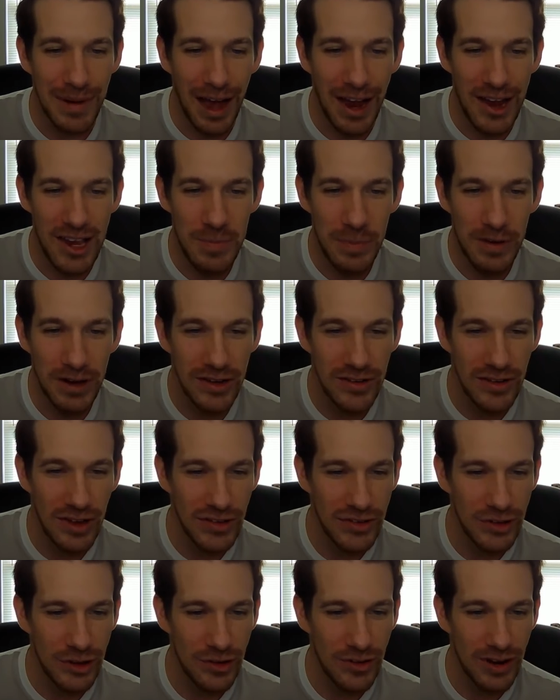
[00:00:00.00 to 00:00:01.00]
Iceberg is
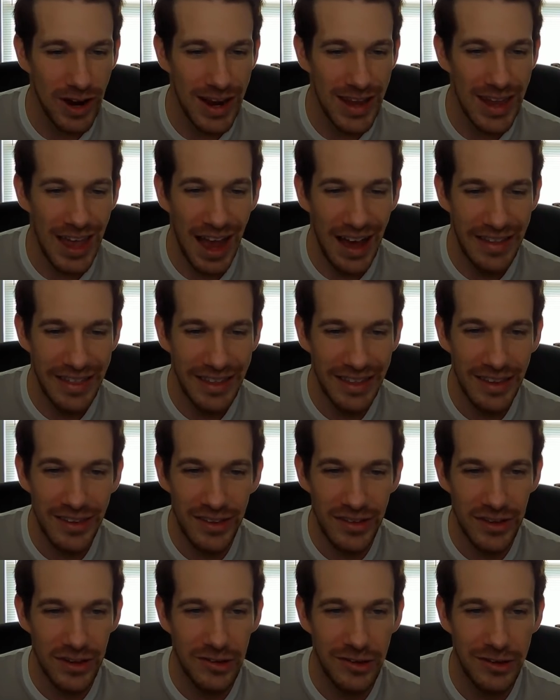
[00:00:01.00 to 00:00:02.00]
also great. Yeah, I think this
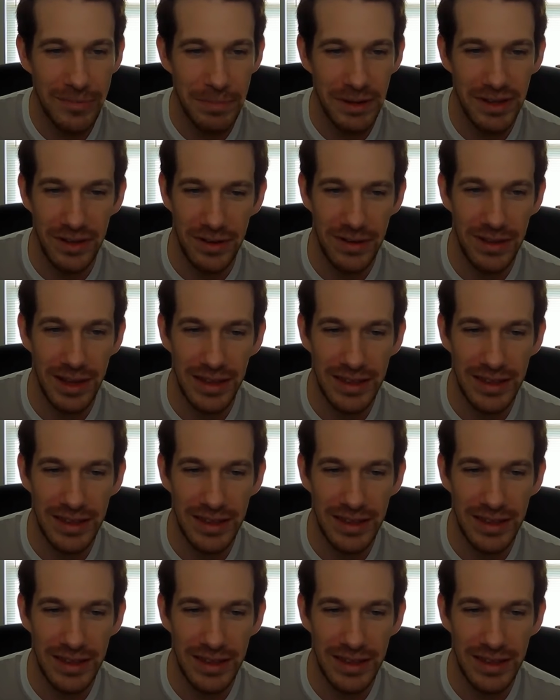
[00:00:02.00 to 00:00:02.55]
is a good build.